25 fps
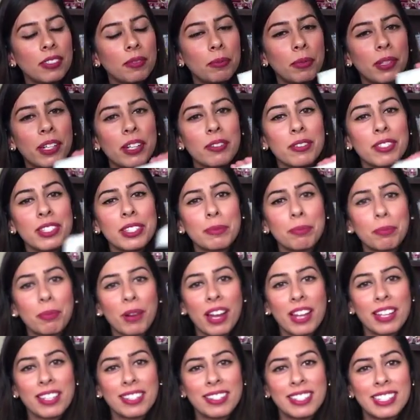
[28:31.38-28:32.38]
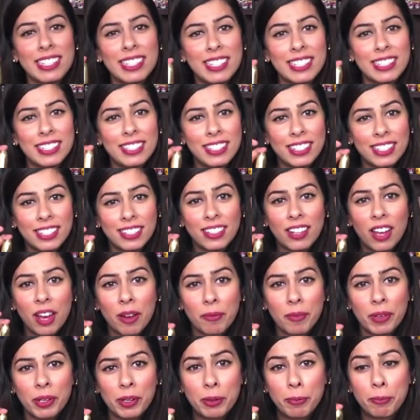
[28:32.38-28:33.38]
But I was surprised that it didn't
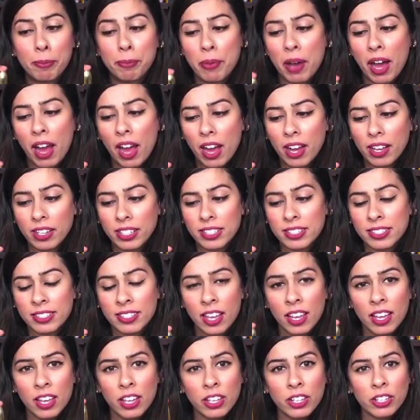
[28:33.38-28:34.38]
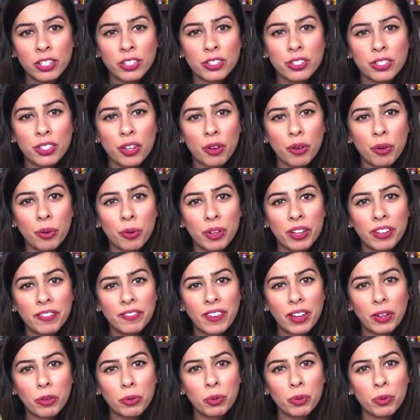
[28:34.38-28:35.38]
come in a box. So
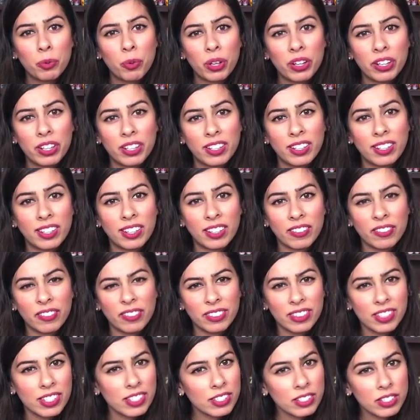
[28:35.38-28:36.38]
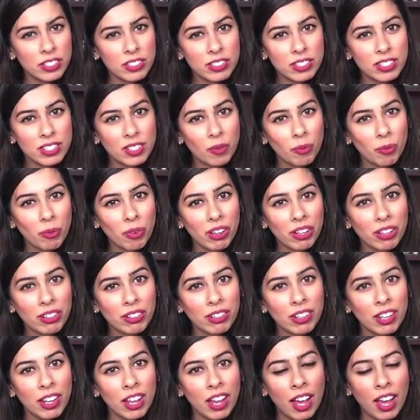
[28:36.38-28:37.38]
if I would want to gift this to
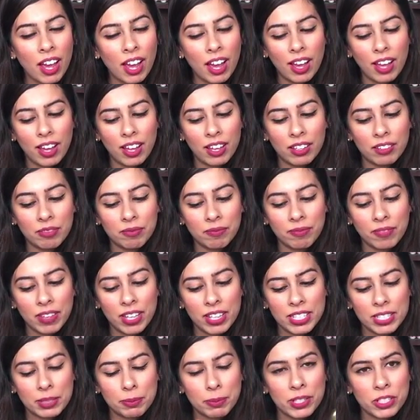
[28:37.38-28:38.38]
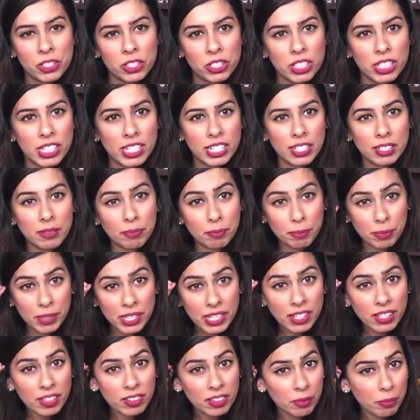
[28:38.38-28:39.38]
someone, especially it
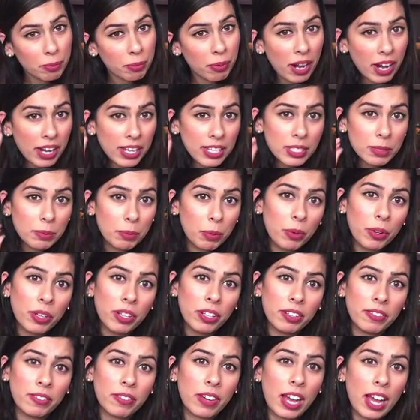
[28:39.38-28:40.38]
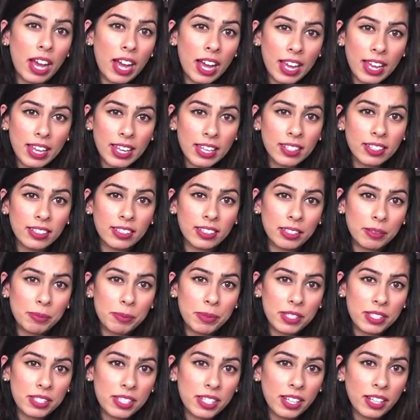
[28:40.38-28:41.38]
being the price point of a high-end
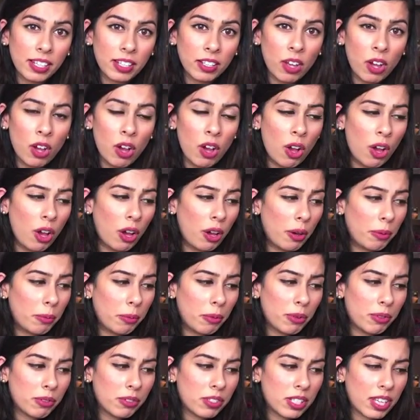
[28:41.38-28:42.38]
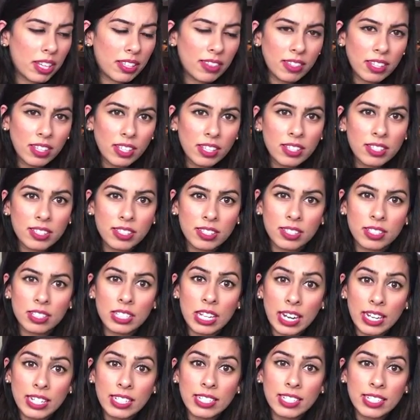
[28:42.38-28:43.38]
lipstick, almost, I think it's
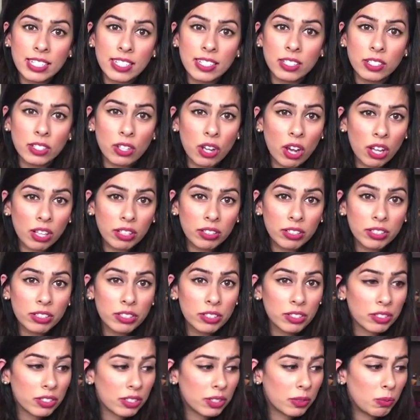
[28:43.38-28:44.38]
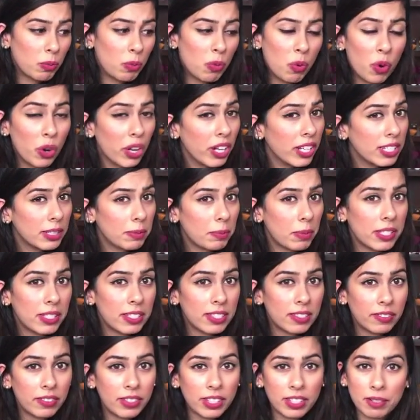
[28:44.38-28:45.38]
$19, so it's more
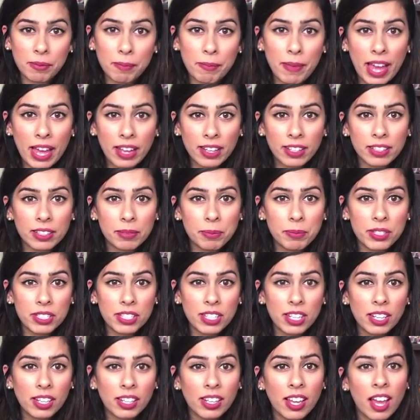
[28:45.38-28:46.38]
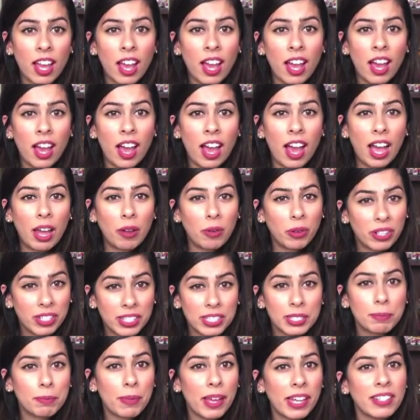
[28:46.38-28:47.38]
expensive than a MAC lipstick. I would
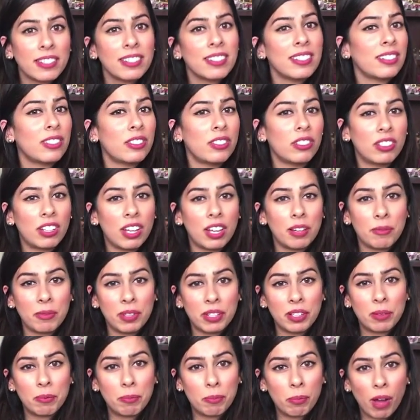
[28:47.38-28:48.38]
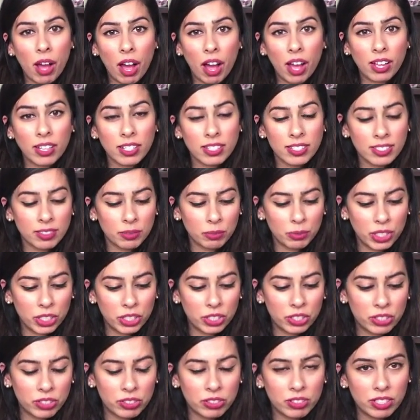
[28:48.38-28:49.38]
expect it to come in a box,
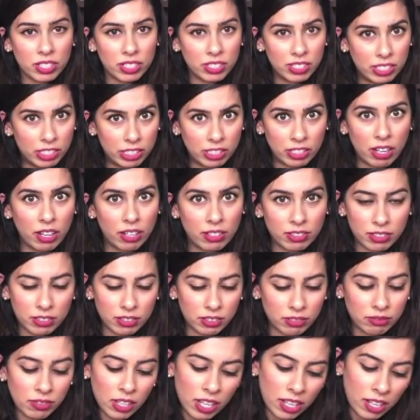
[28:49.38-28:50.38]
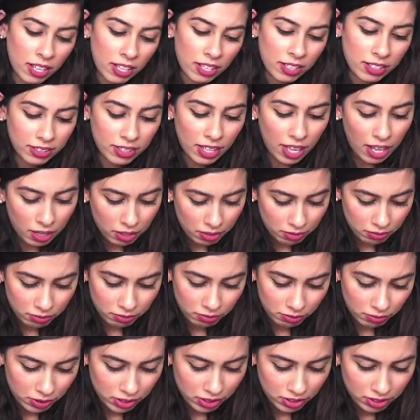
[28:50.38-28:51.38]
which it did not, so that
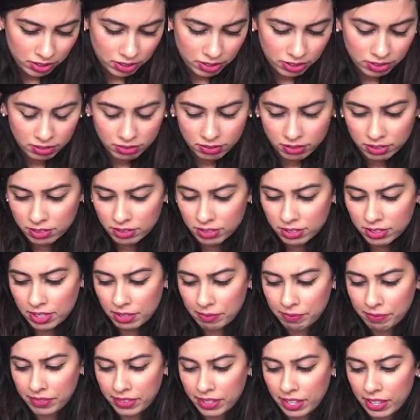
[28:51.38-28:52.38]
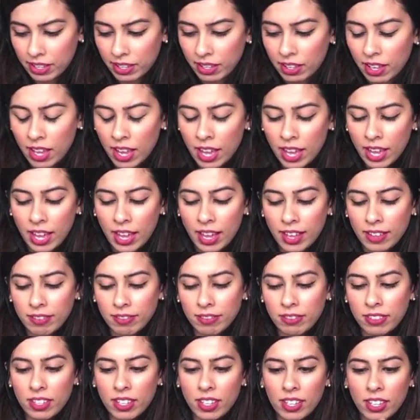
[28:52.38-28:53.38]
was something.
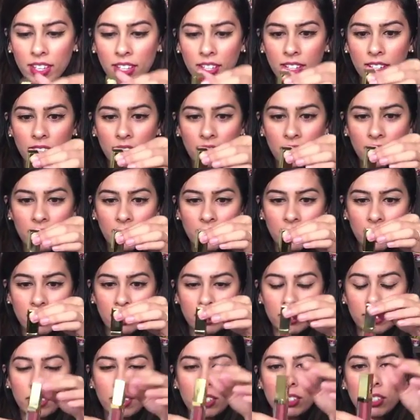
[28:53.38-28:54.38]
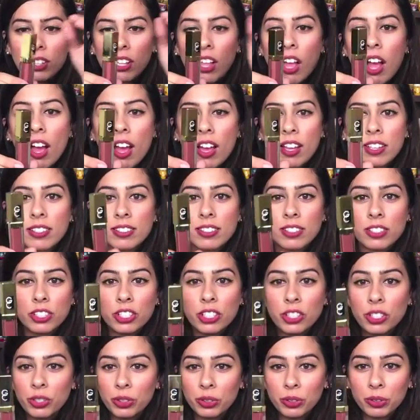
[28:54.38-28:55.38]
And then the gloss
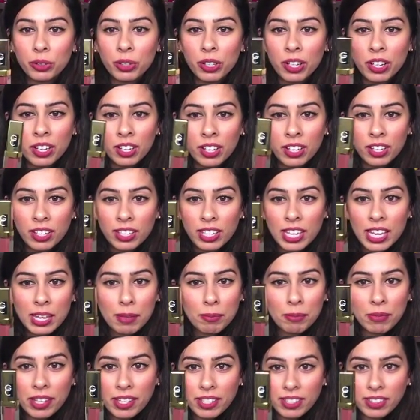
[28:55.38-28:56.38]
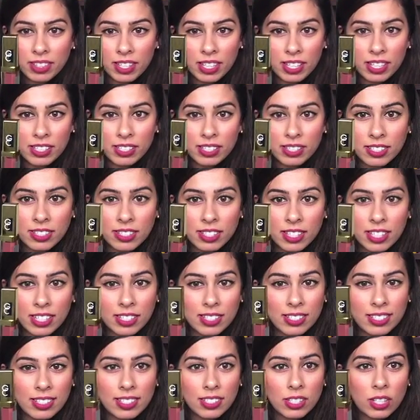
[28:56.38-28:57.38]
too came like this.
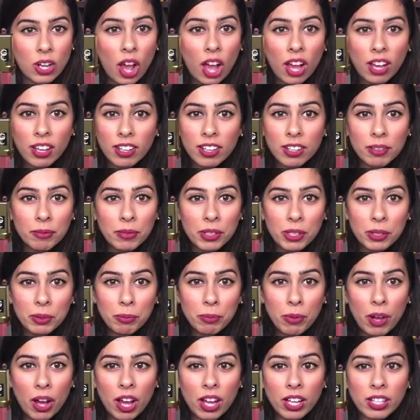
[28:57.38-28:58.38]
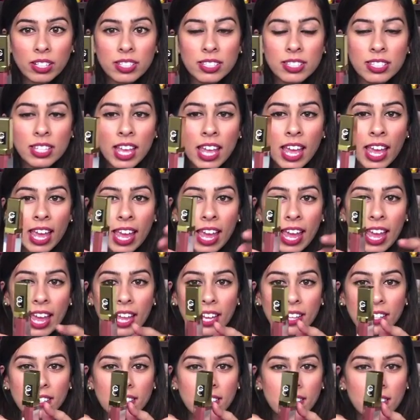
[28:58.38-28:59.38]
It did not come in a box,
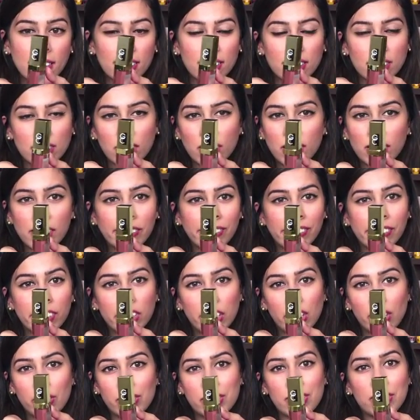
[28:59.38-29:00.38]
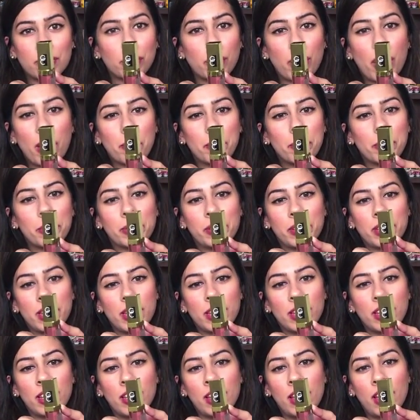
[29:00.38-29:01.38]
and it's not even closing
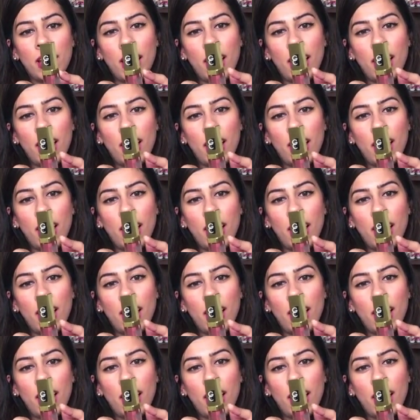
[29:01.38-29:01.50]
properly.